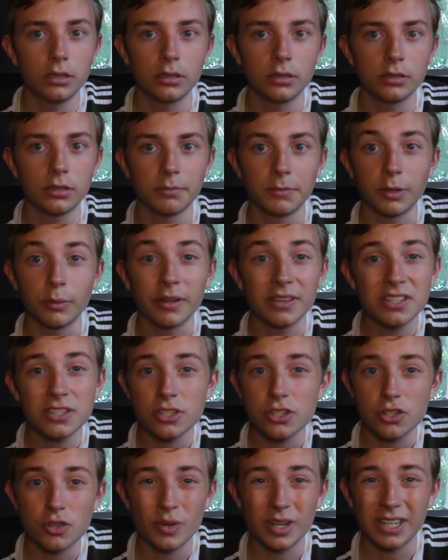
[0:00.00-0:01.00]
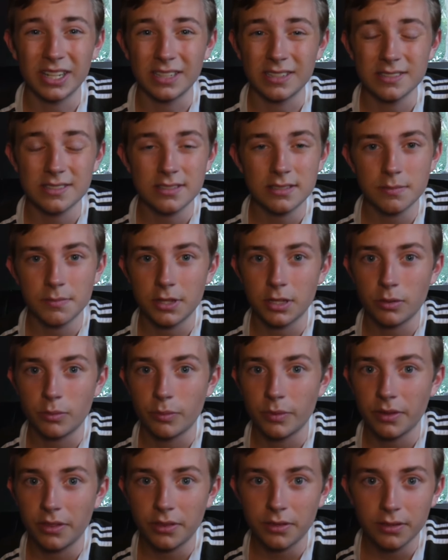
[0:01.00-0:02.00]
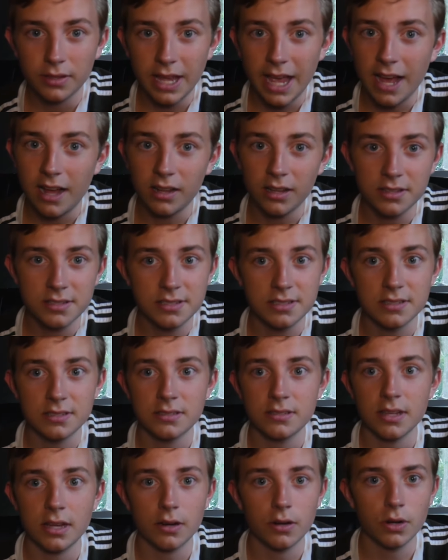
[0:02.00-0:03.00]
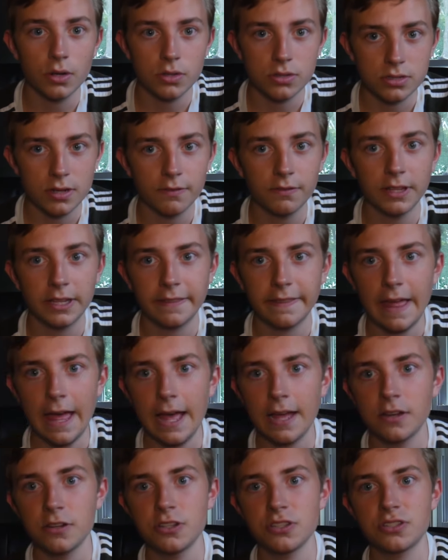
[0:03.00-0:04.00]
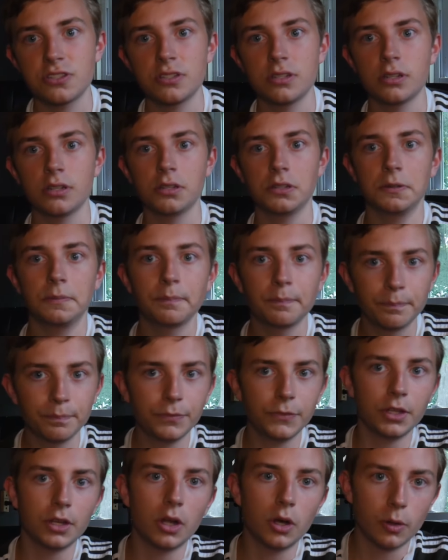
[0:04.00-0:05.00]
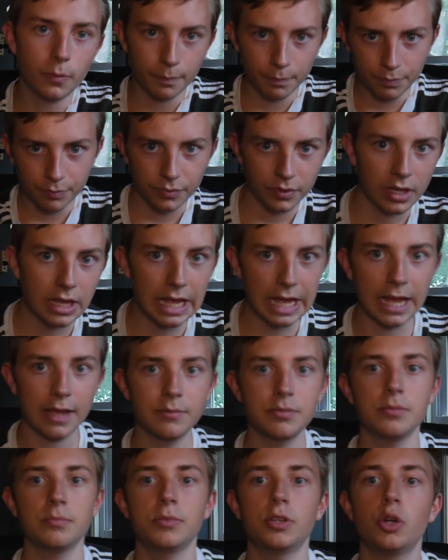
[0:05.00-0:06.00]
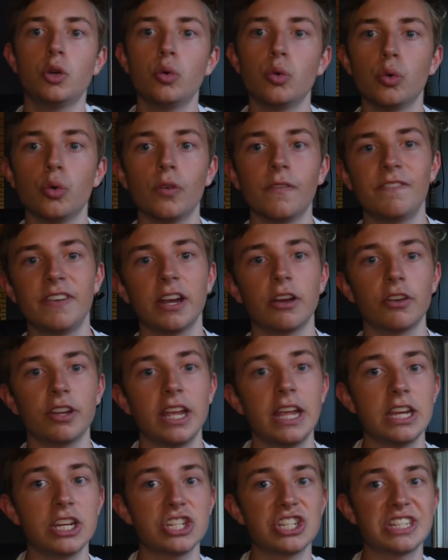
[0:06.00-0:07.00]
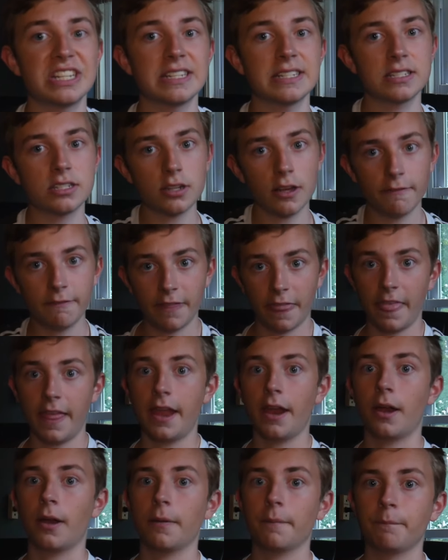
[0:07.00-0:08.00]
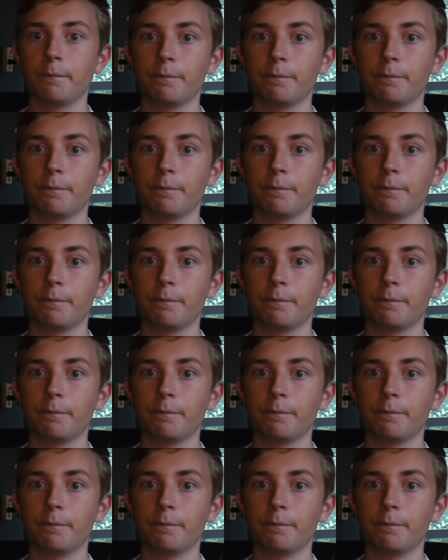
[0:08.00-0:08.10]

something with strings, something with calluses, I don't know, stuff like that, just to, you know, have some cool variation and stuff in there.